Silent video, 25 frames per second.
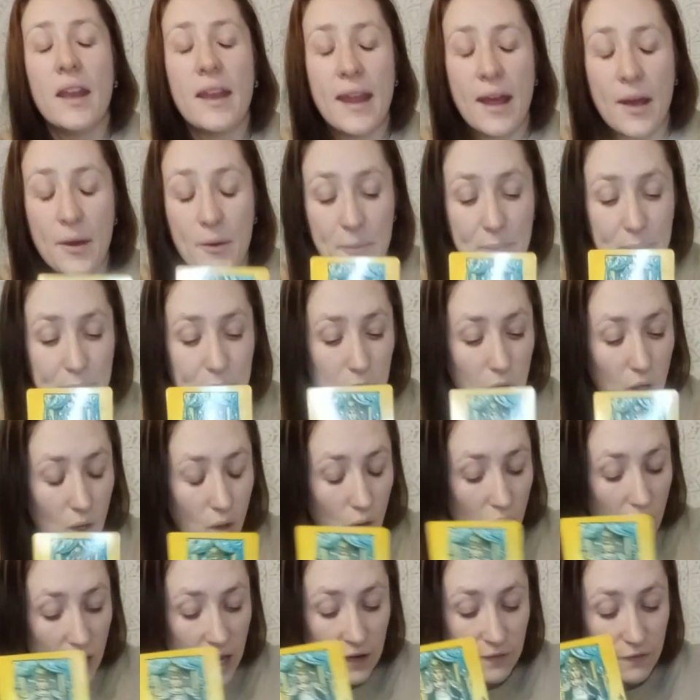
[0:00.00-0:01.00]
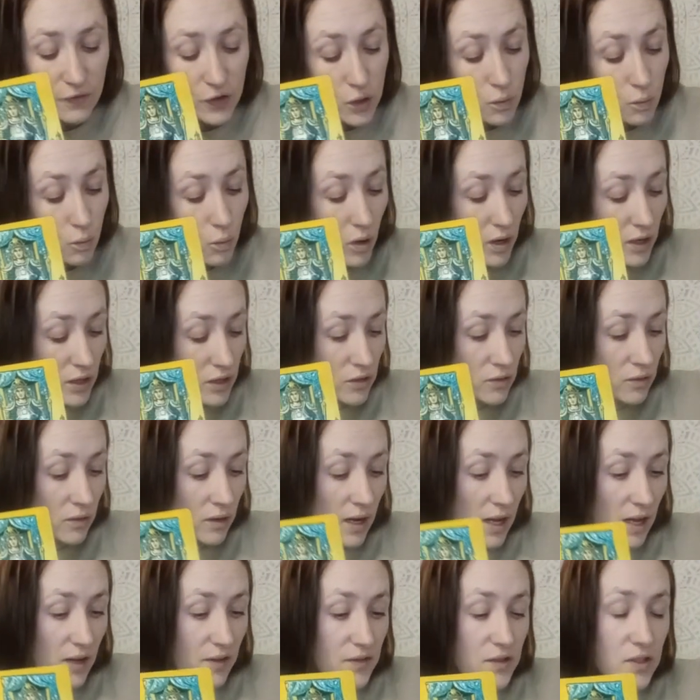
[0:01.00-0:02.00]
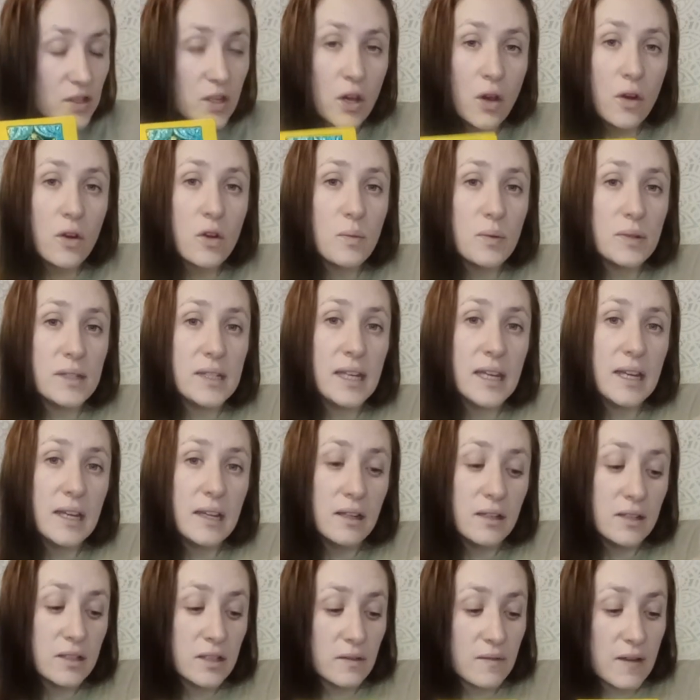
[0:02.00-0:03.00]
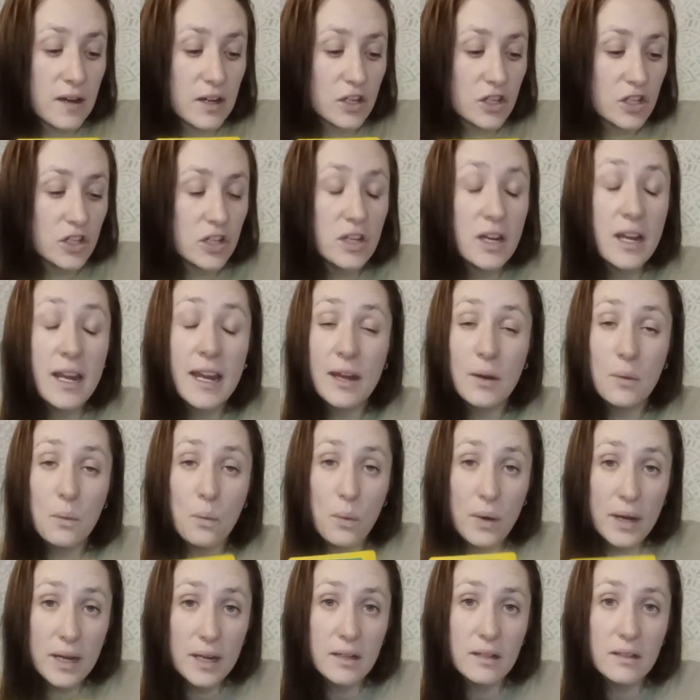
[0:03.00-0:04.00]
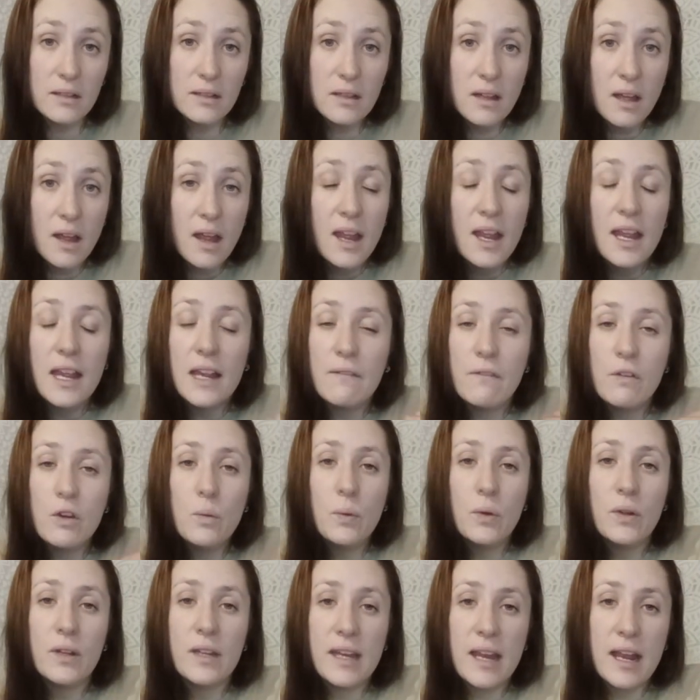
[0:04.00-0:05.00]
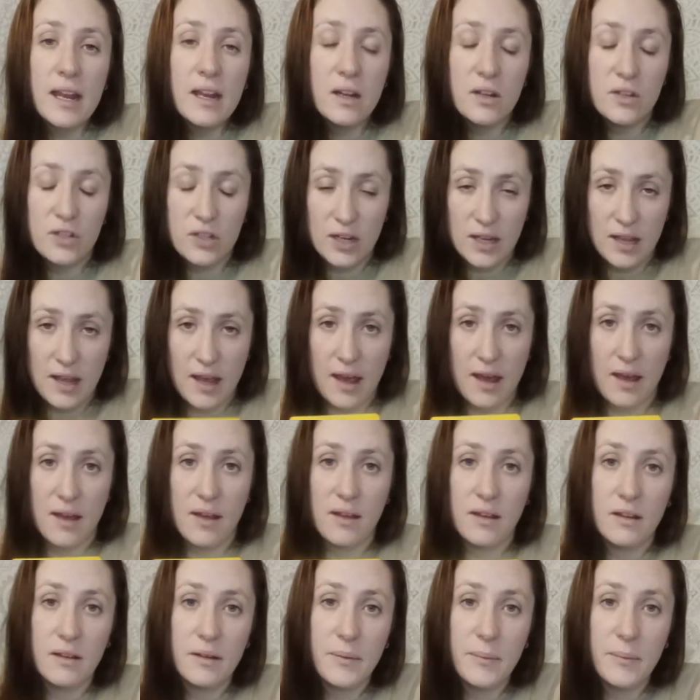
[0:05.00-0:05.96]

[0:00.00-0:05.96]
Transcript: Now, if you want your life to go in a particular direction, it will if you put the energy there.